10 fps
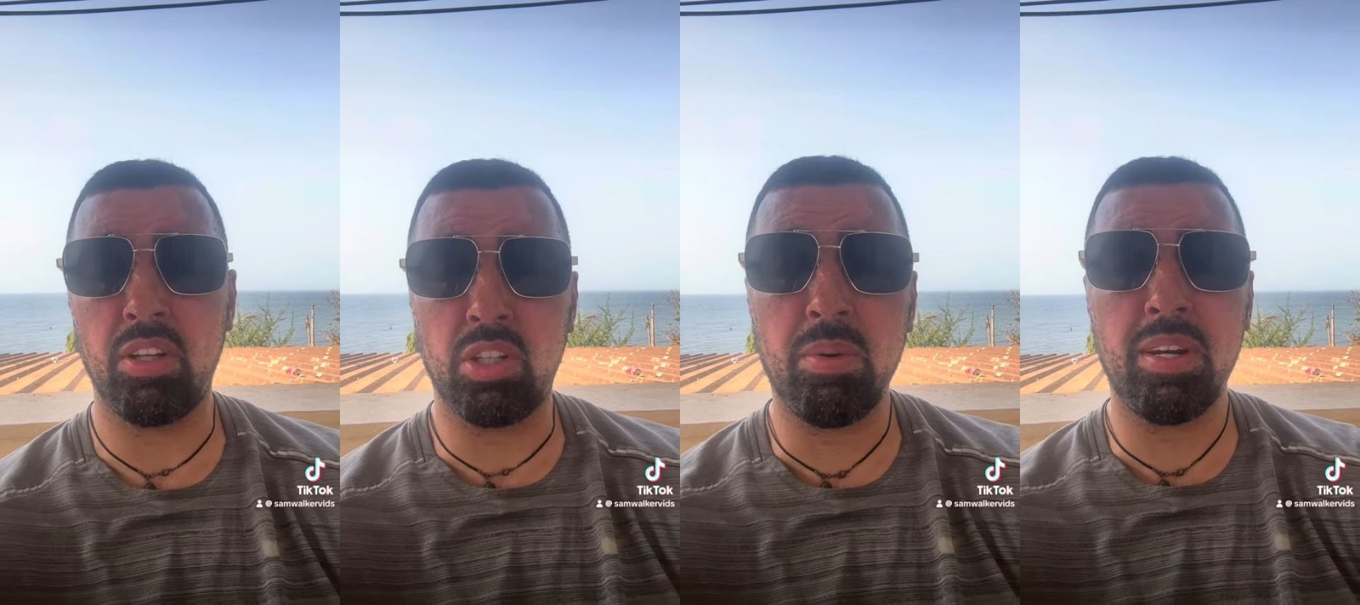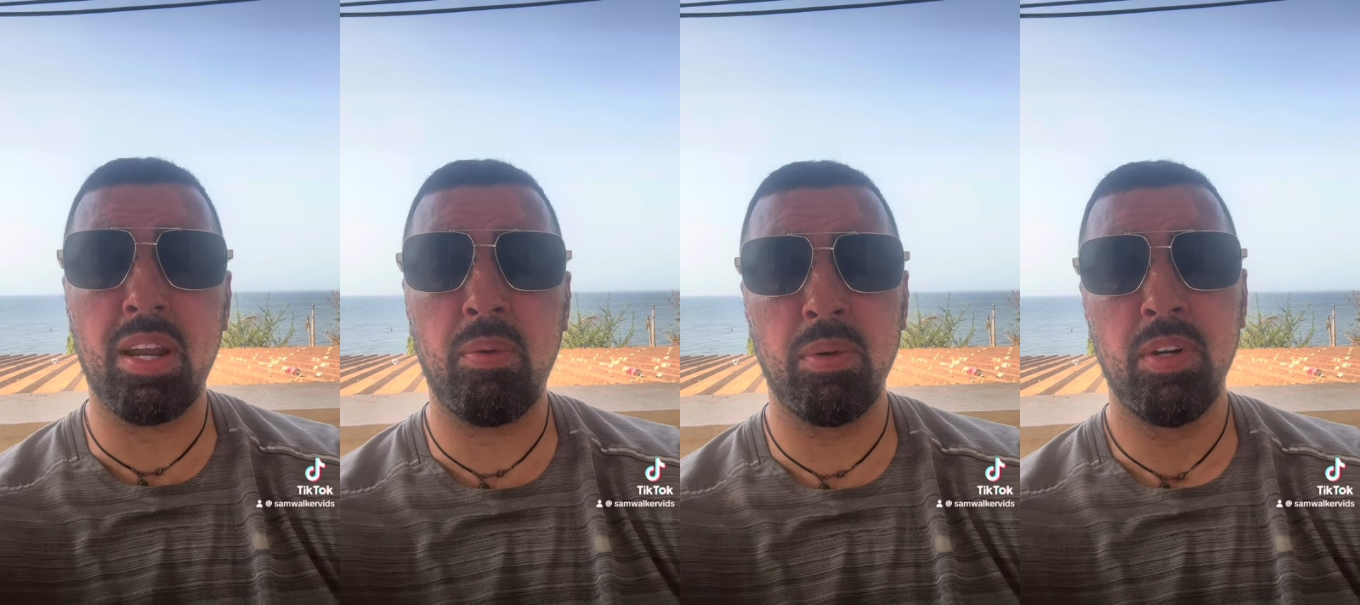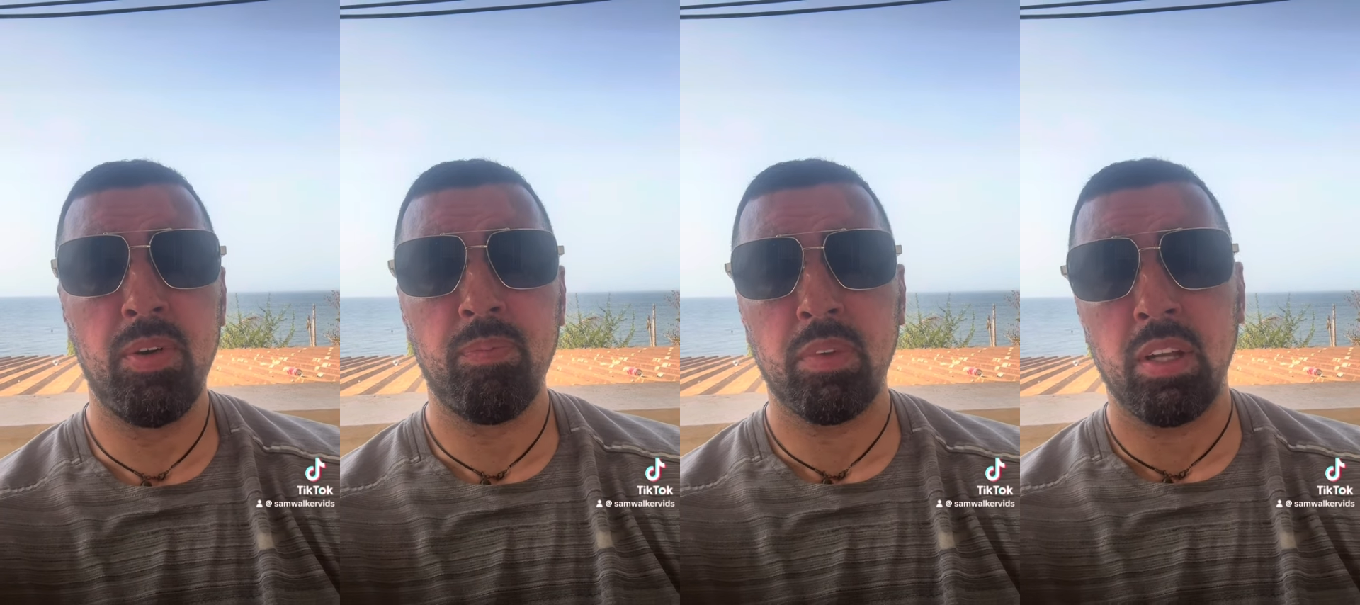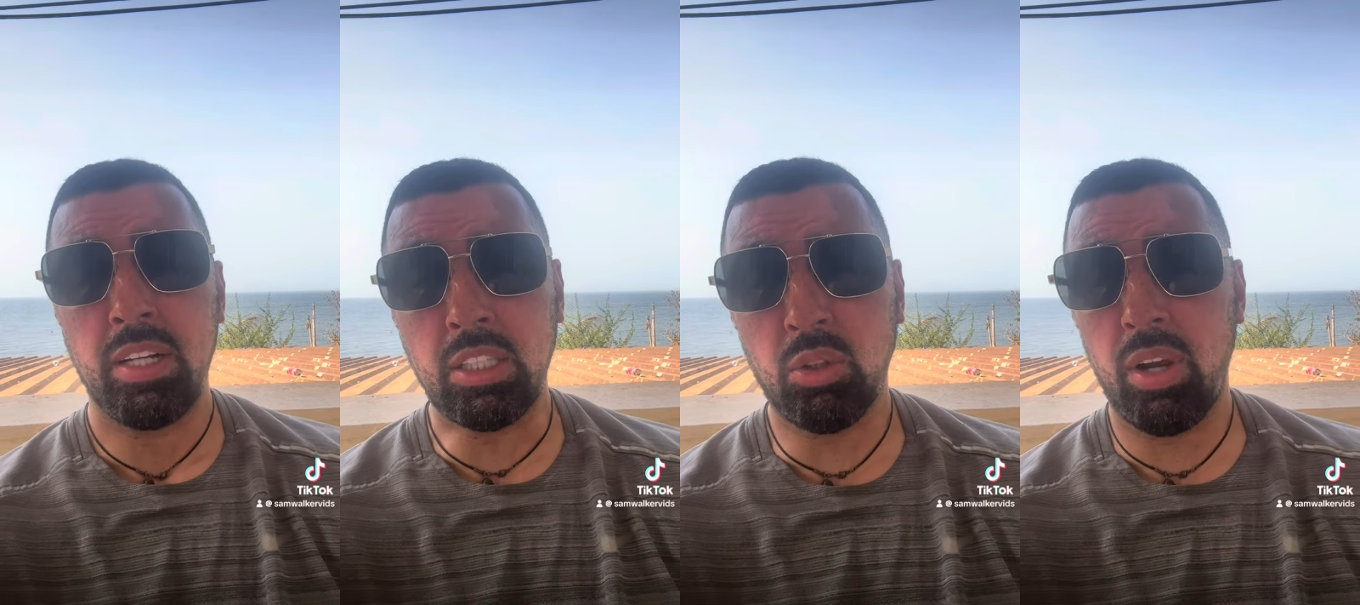and do it now.
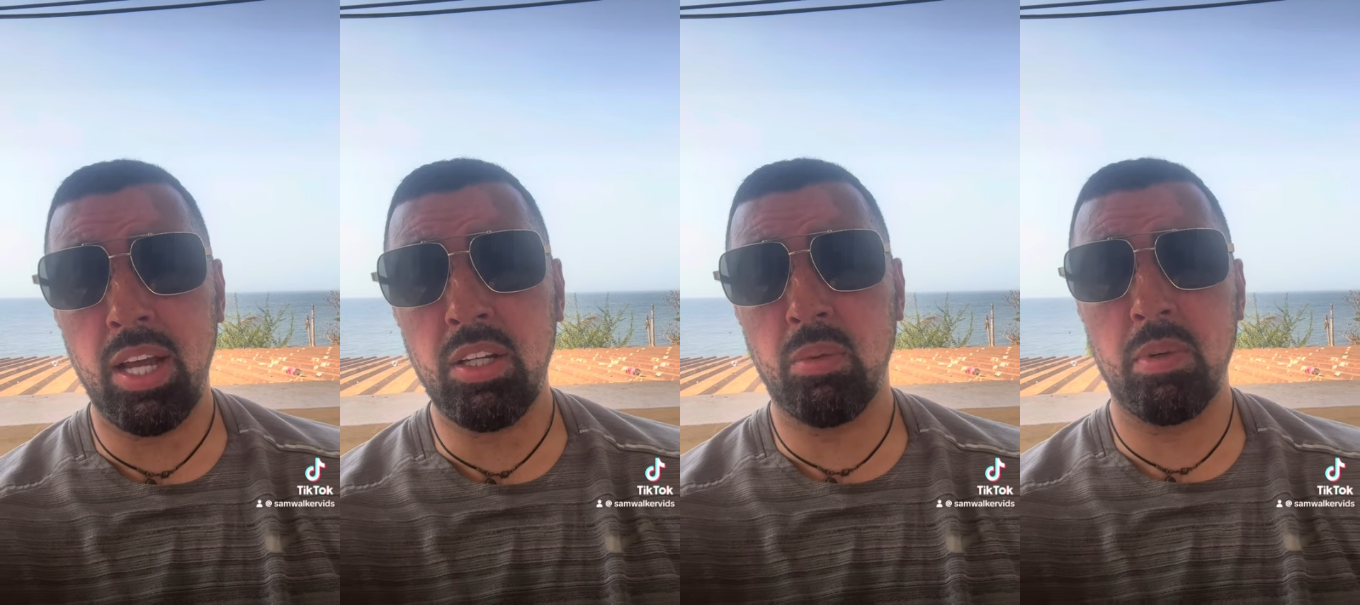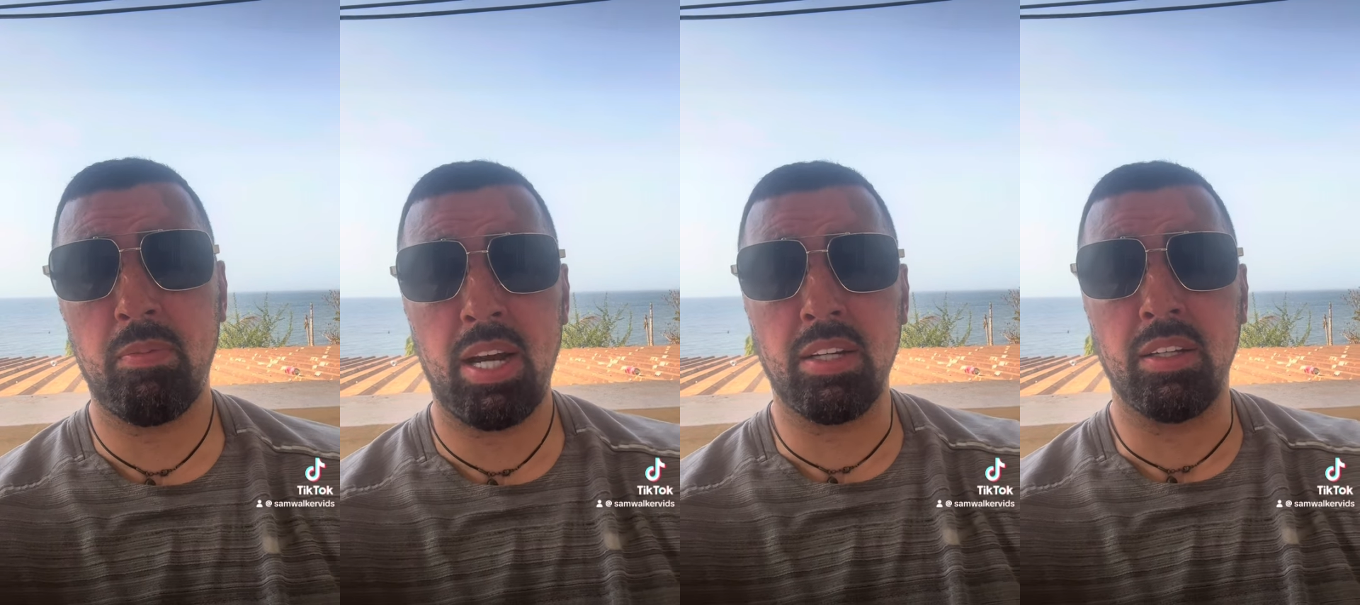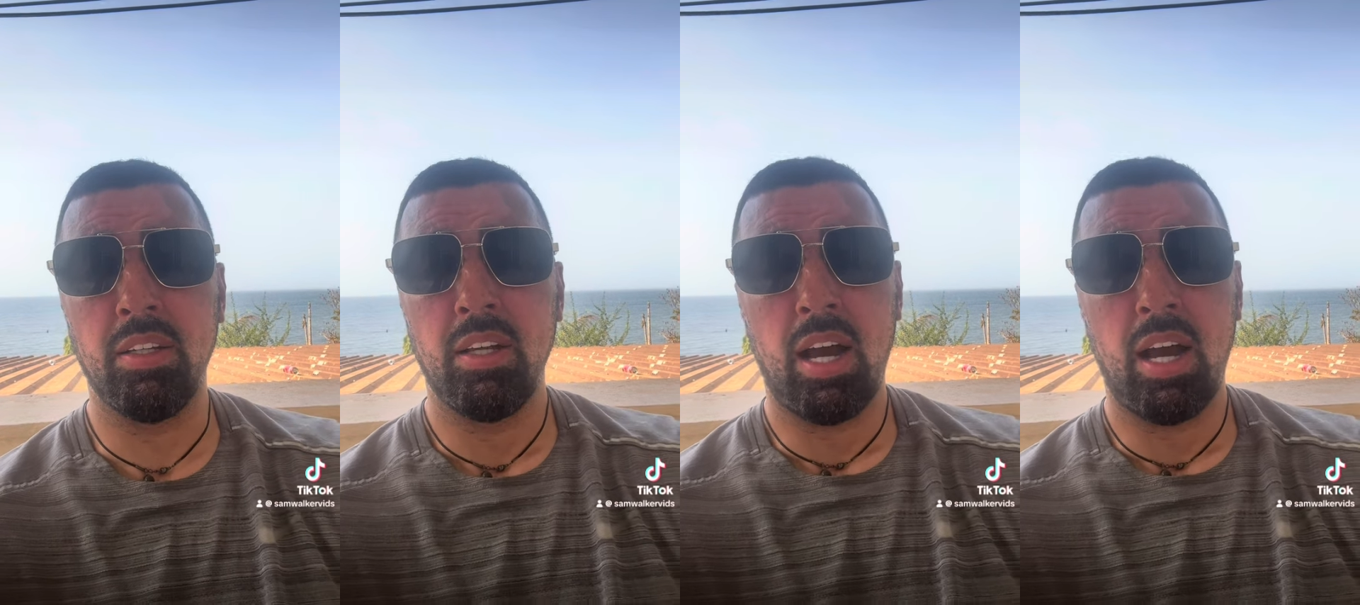That's all I've done with mine.